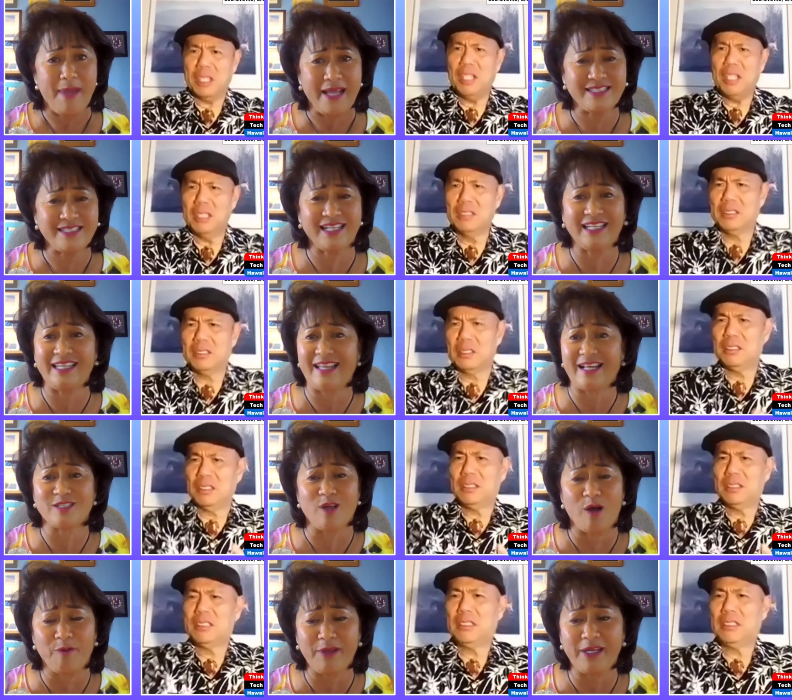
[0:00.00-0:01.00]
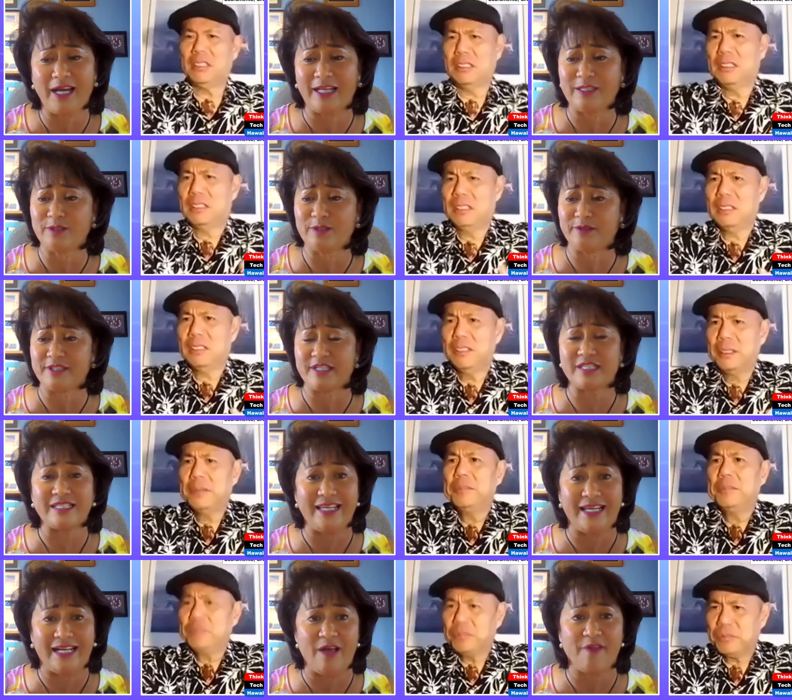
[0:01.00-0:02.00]
Speaker 1: Basically, that's all we got to do is just
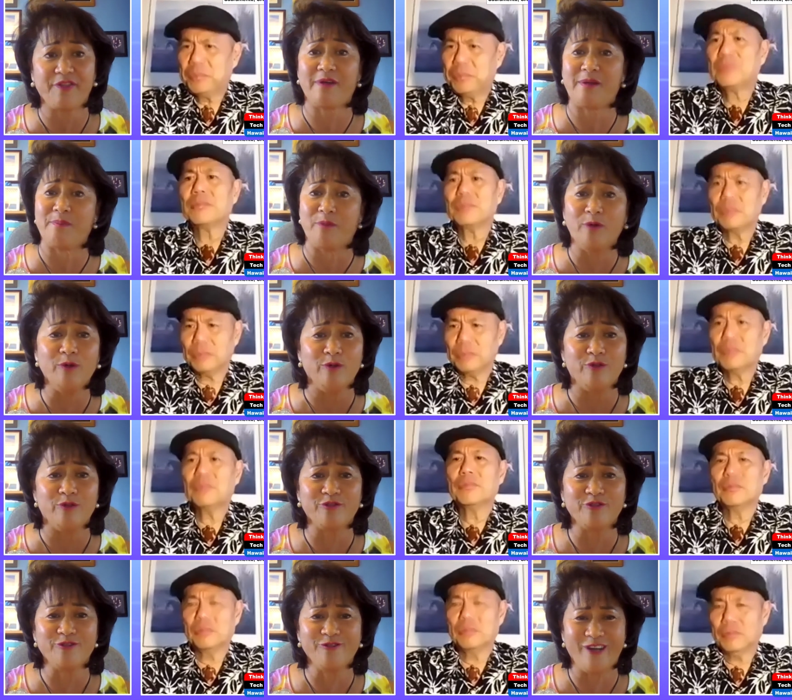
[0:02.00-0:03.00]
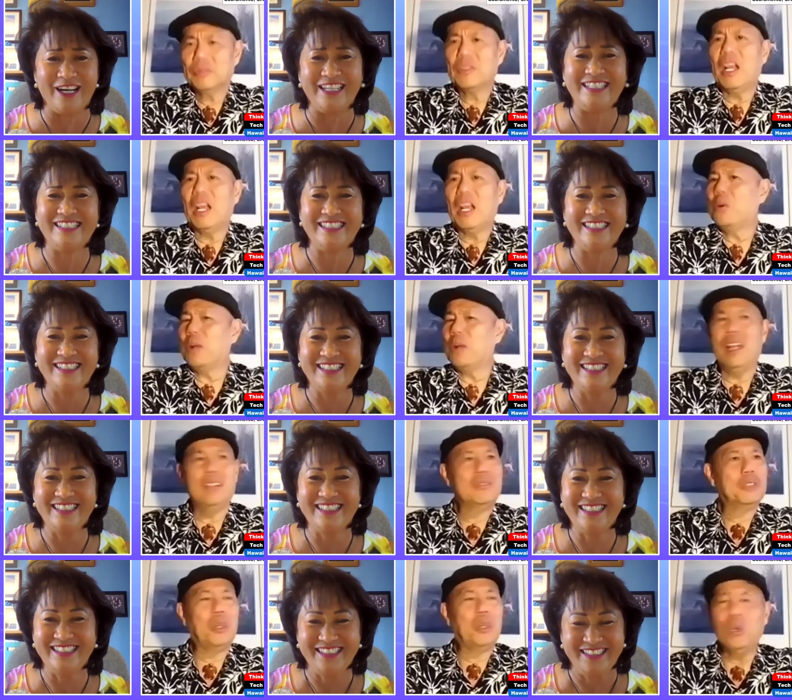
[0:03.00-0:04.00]
get out there and move, right? I,
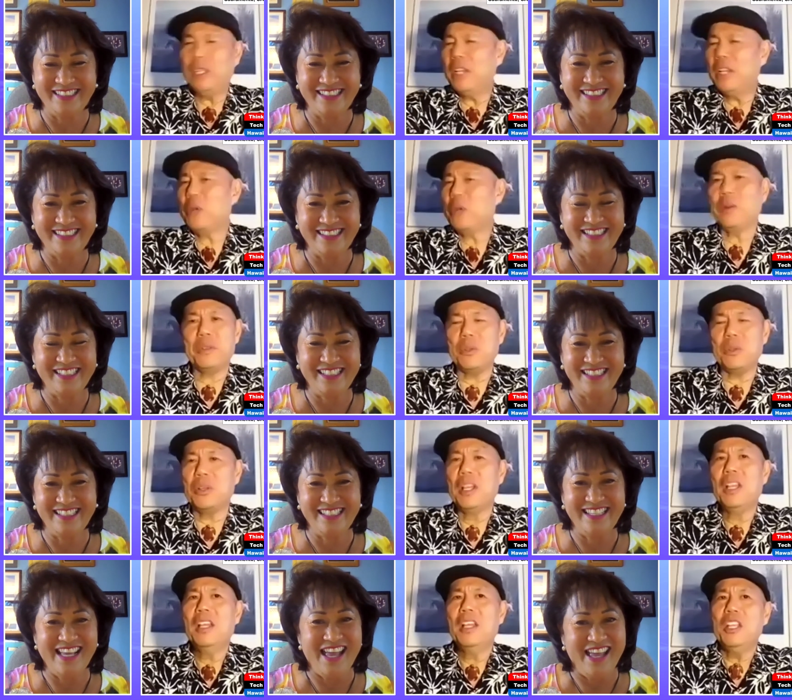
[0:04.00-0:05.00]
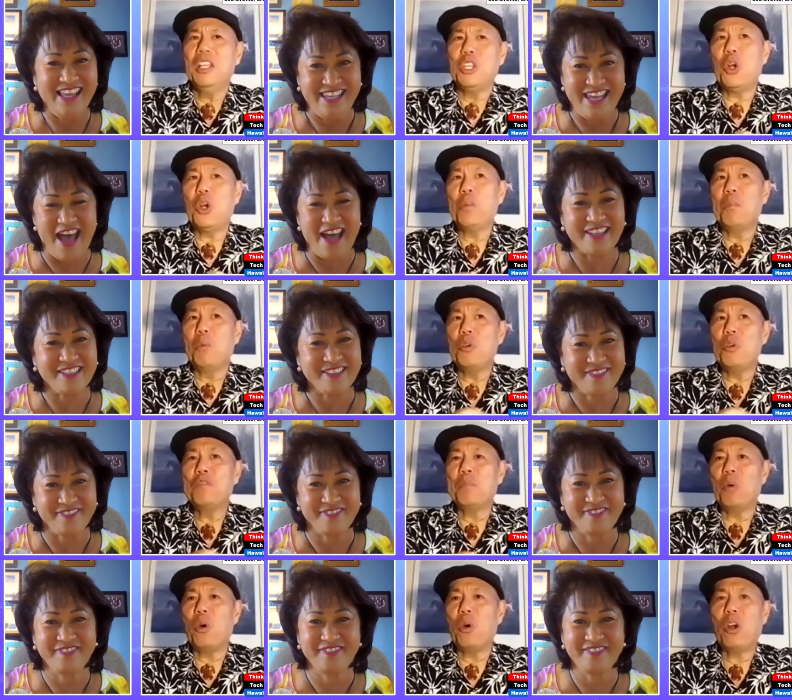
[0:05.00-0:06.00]
I,
Speaker 2: totally agree with you. You know,
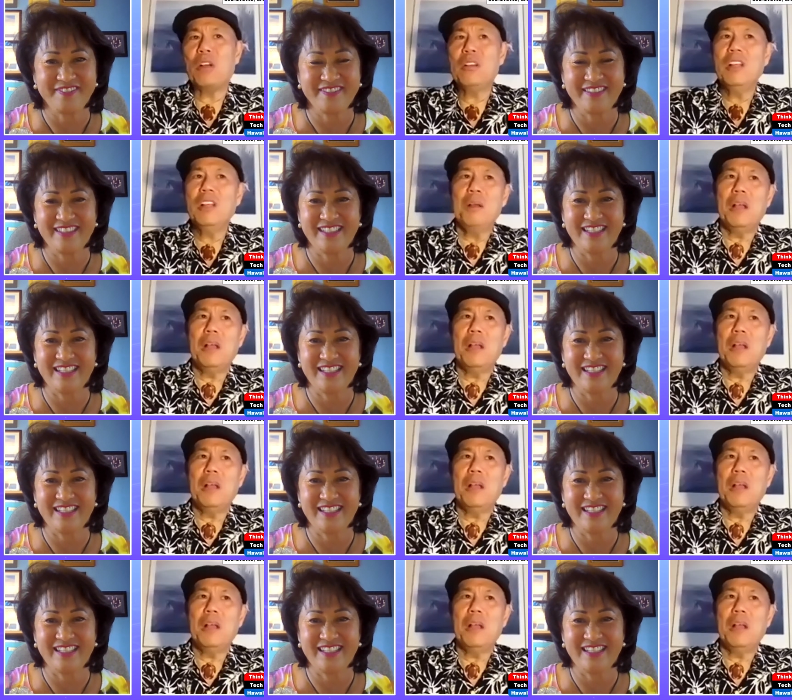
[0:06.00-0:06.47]
move more,